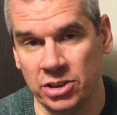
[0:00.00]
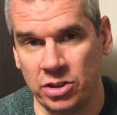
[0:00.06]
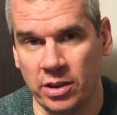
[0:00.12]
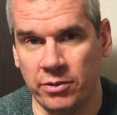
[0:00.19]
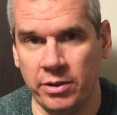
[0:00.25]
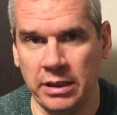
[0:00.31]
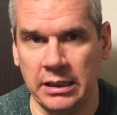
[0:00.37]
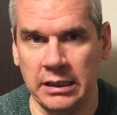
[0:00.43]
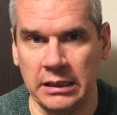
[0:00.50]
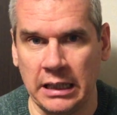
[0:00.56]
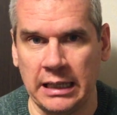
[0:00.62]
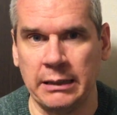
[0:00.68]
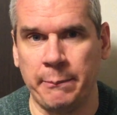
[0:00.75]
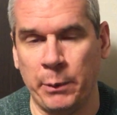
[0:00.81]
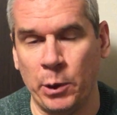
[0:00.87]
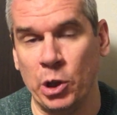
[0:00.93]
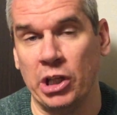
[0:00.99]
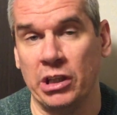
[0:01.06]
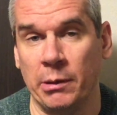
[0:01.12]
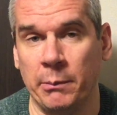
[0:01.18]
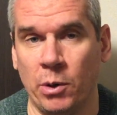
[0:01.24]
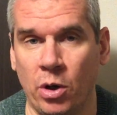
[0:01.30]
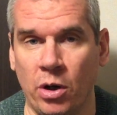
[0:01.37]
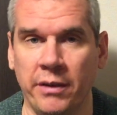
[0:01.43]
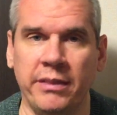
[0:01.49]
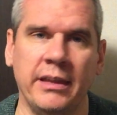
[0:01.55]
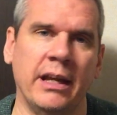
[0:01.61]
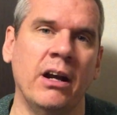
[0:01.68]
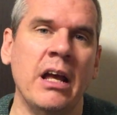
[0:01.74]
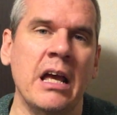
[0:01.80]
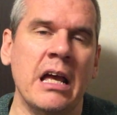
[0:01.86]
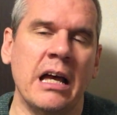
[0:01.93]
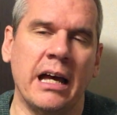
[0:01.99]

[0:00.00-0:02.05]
so I really like putting them on there,